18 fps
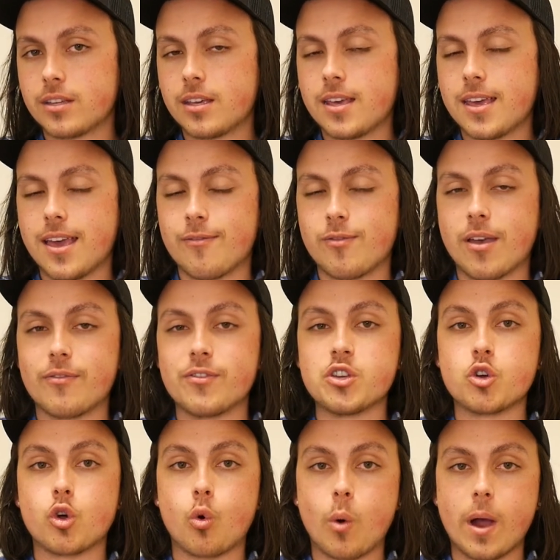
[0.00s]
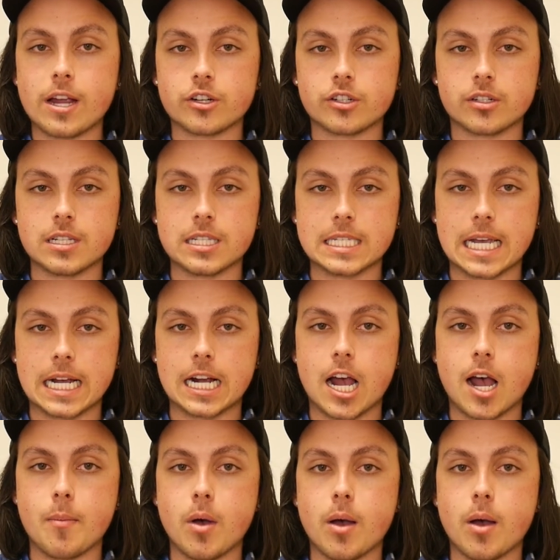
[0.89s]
If you have any questions that come